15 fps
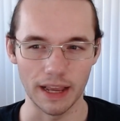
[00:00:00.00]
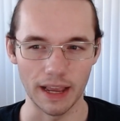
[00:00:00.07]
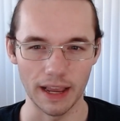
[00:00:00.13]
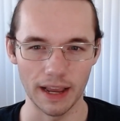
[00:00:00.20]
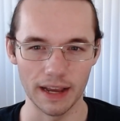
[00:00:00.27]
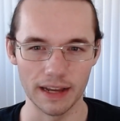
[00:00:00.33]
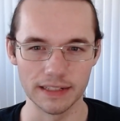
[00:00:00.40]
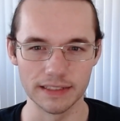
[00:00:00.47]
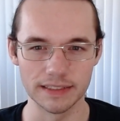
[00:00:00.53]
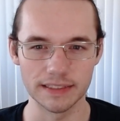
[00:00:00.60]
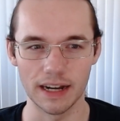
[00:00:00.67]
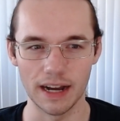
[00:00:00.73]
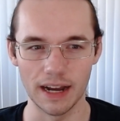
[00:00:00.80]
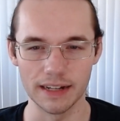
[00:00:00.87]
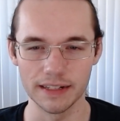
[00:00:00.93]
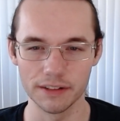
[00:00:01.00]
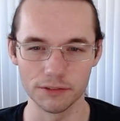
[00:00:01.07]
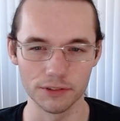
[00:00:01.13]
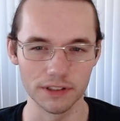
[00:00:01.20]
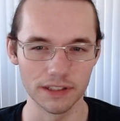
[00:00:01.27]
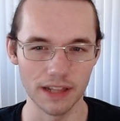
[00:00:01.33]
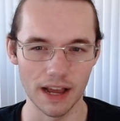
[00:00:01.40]
and I didn't
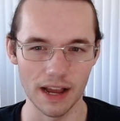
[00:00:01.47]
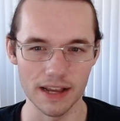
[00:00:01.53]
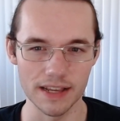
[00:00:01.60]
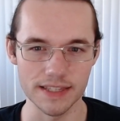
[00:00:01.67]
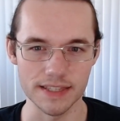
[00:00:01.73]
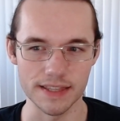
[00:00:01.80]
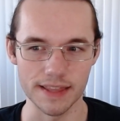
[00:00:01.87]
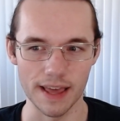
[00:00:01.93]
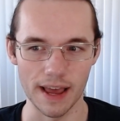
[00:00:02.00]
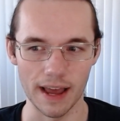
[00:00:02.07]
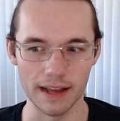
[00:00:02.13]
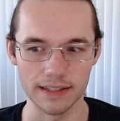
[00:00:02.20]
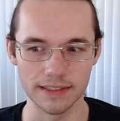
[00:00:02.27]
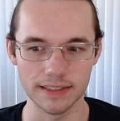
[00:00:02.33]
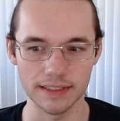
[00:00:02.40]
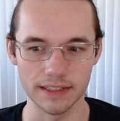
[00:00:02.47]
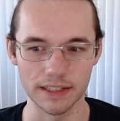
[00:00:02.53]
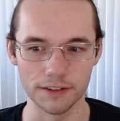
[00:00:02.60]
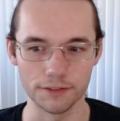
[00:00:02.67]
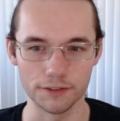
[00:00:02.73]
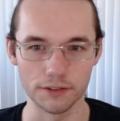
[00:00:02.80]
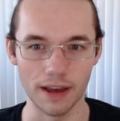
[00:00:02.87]
realize that
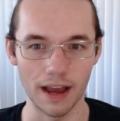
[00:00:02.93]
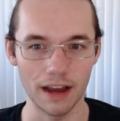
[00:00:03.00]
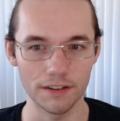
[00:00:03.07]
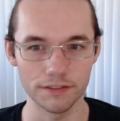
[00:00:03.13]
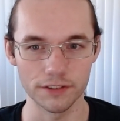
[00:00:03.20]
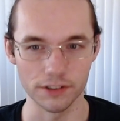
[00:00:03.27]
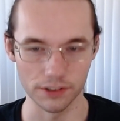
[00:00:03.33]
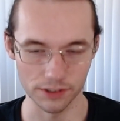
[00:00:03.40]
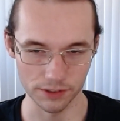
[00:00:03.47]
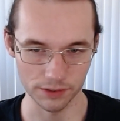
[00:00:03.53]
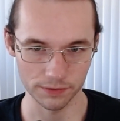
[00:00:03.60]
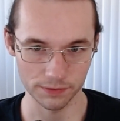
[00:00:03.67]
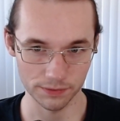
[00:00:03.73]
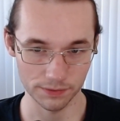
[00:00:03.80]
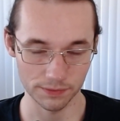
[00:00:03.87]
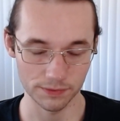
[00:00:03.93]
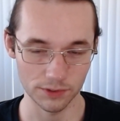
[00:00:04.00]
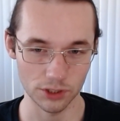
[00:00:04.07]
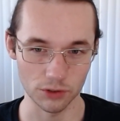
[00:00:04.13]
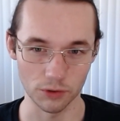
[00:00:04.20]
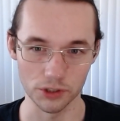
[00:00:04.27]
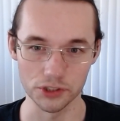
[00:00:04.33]
if you have your
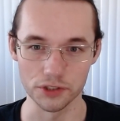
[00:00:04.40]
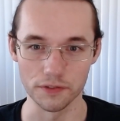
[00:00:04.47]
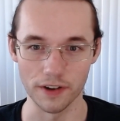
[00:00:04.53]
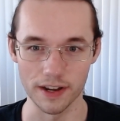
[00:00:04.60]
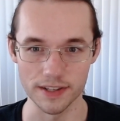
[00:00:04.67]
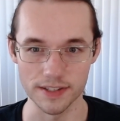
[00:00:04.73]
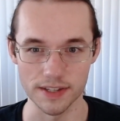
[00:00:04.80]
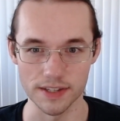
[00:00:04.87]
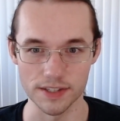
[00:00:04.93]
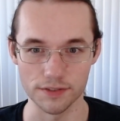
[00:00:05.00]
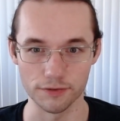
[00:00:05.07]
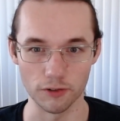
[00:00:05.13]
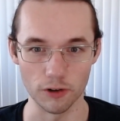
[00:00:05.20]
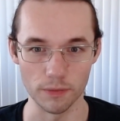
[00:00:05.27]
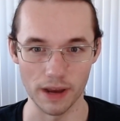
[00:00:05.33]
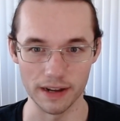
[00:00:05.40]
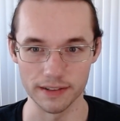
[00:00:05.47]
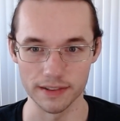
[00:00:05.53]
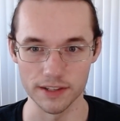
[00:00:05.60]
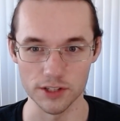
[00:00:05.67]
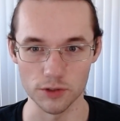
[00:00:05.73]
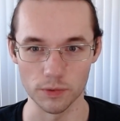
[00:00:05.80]
storage devices
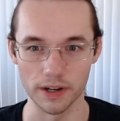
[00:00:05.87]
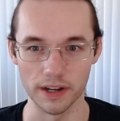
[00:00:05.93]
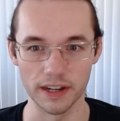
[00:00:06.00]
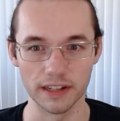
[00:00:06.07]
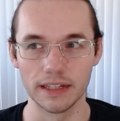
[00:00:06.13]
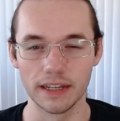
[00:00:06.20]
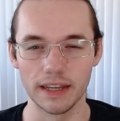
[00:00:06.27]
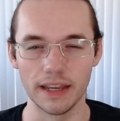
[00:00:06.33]
formatted this way,